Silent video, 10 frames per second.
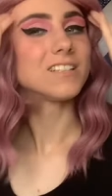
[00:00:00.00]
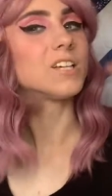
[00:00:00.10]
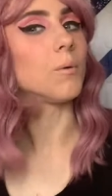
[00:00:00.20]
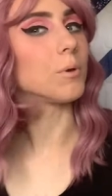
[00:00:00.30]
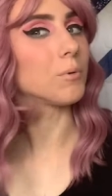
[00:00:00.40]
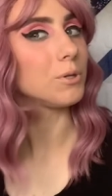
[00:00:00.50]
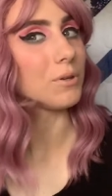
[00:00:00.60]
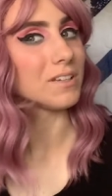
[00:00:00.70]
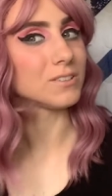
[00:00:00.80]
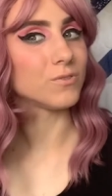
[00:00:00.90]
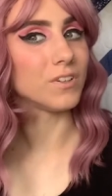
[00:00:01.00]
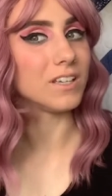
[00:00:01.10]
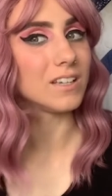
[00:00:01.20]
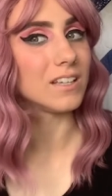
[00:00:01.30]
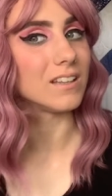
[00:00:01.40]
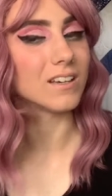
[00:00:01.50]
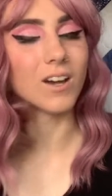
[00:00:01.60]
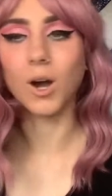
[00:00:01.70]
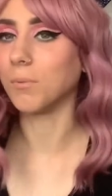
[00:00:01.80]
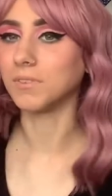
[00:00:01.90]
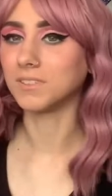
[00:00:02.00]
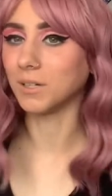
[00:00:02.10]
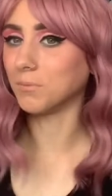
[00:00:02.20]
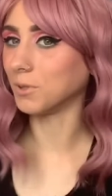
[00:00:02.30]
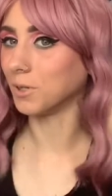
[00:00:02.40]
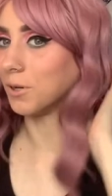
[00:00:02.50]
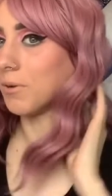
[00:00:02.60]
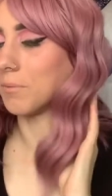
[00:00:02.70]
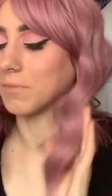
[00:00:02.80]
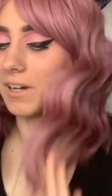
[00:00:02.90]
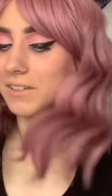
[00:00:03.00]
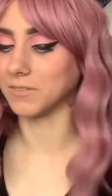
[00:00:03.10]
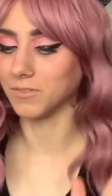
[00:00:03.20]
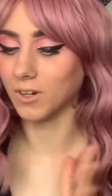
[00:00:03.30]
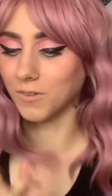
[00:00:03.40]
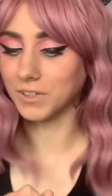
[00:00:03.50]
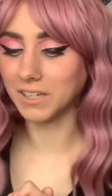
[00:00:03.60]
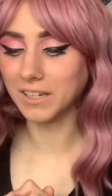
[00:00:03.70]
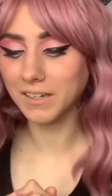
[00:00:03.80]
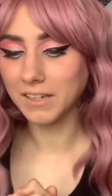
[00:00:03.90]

Tell me what you guys think in the comments down below. I'm kind of loving it.